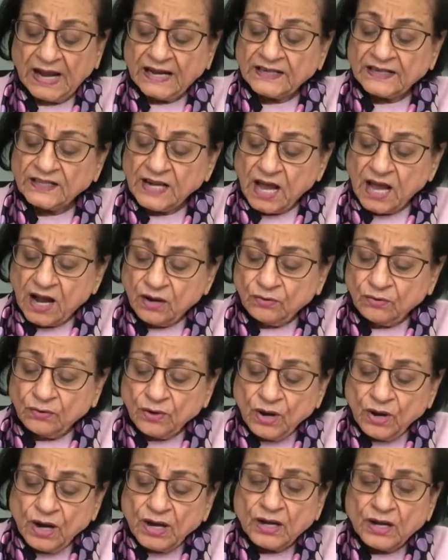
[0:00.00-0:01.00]
Now,
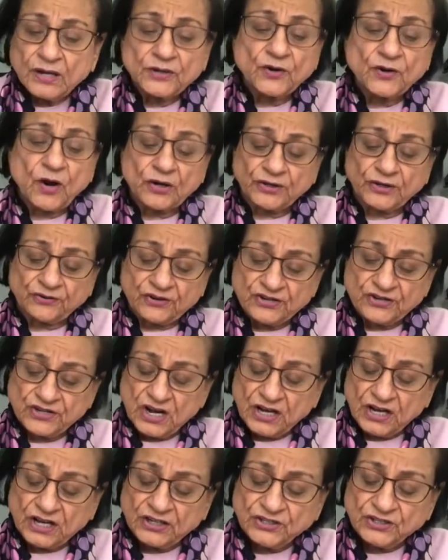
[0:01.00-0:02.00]
Lord Krishna
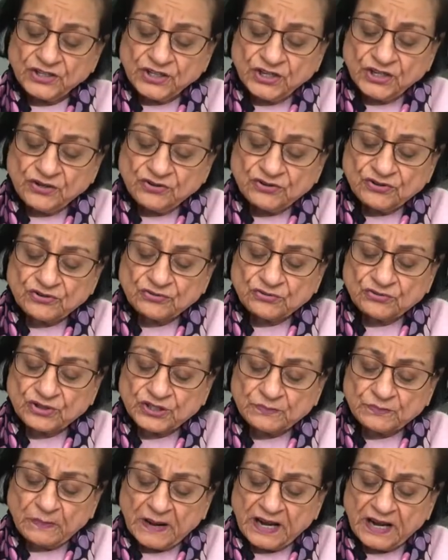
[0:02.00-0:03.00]
continues to
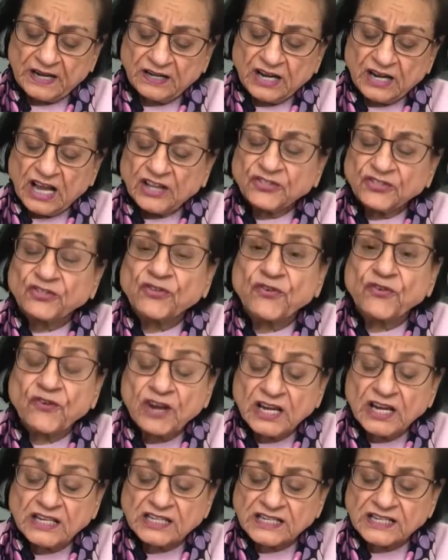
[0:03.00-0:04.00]
explain
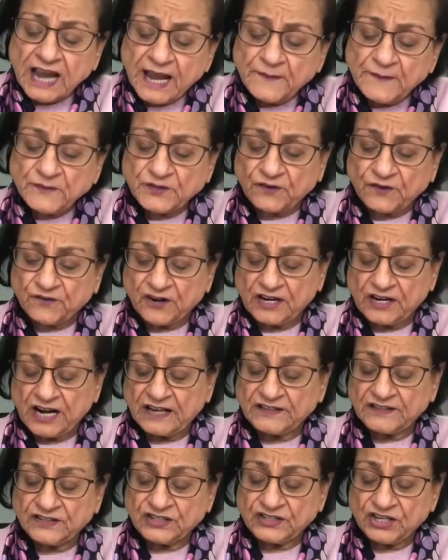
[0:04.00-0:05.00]
three types of
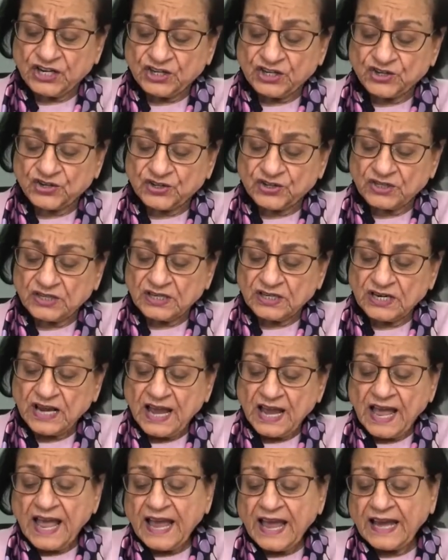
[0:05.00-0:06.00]
renunciation,
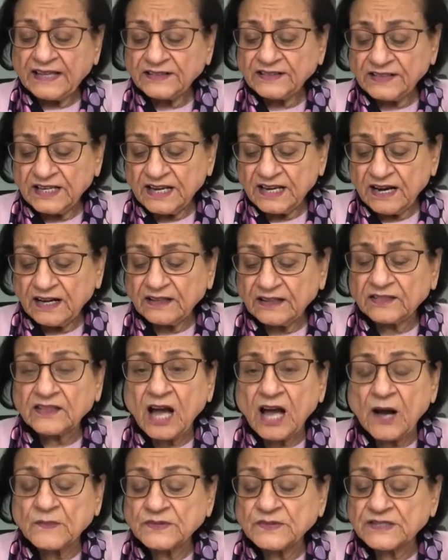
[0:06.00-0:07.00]
and they are
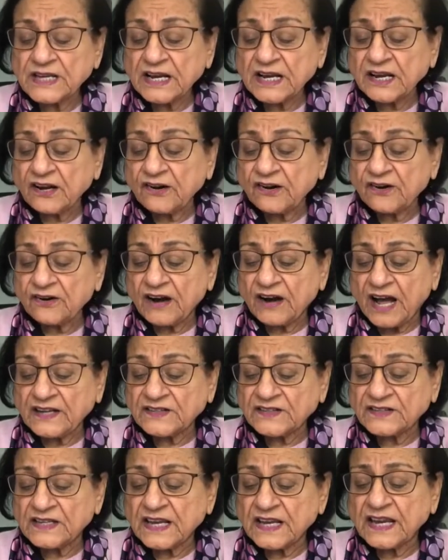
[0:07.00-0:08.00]
tamasic,
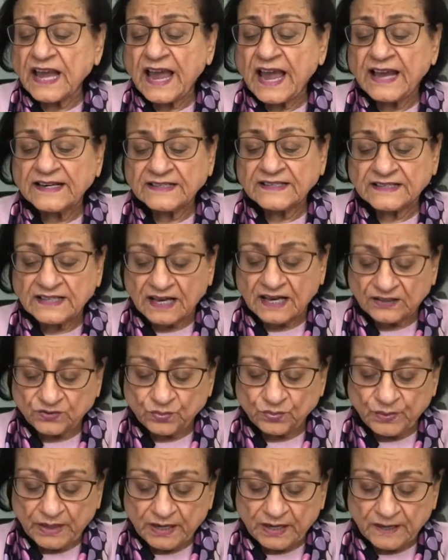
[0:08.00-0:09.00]
rajasic, and
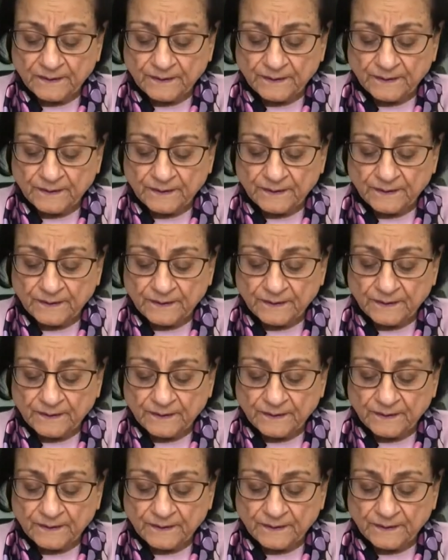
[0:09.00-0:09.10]
sattvic.